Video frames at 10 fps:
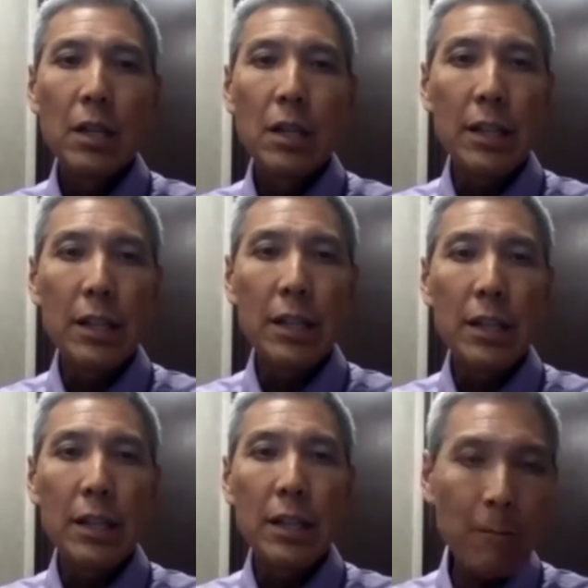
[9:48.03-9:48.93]
that
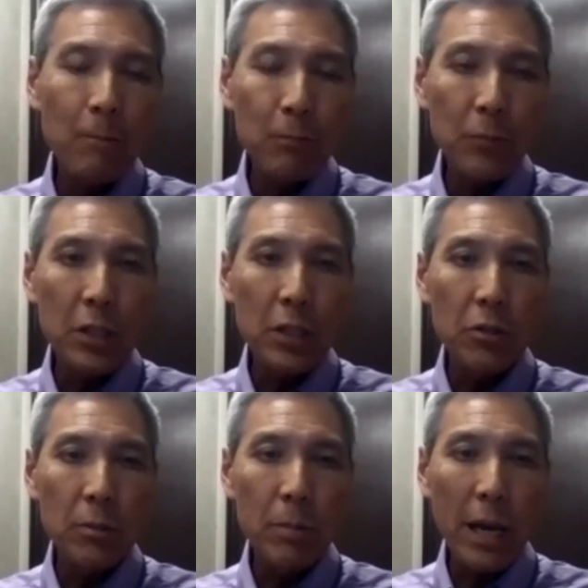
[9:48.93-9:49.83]
they pay
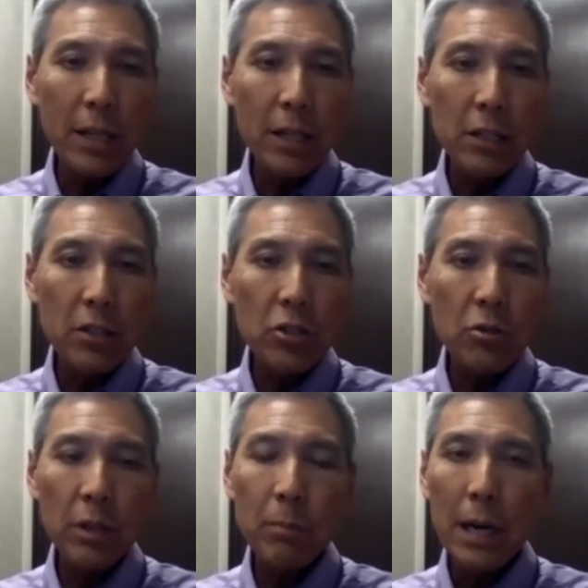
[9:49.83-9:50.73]
into the banking
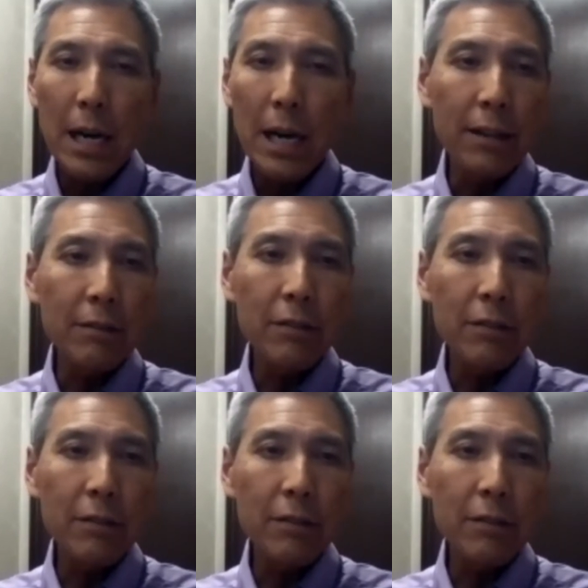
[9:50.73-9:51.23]
industry by,